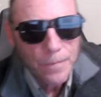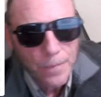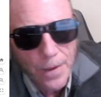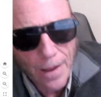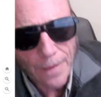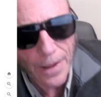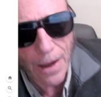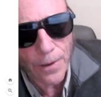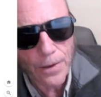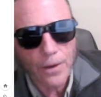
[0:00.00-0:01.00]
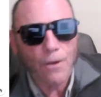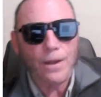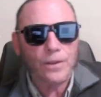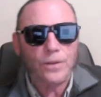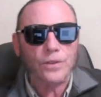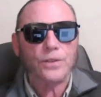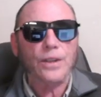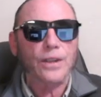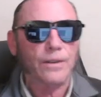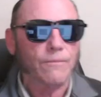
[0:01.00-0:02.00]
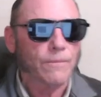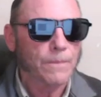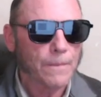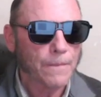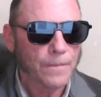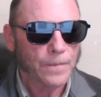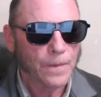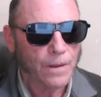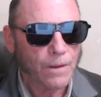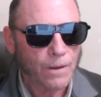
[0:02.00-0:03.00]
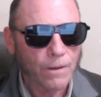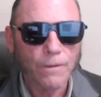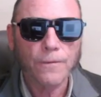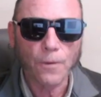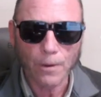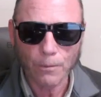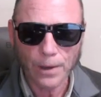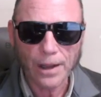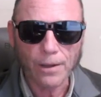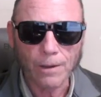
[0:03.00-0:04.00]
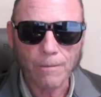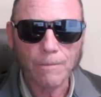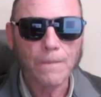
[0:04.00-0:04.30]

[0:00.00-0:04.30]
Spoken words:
and now you're going to see it for real.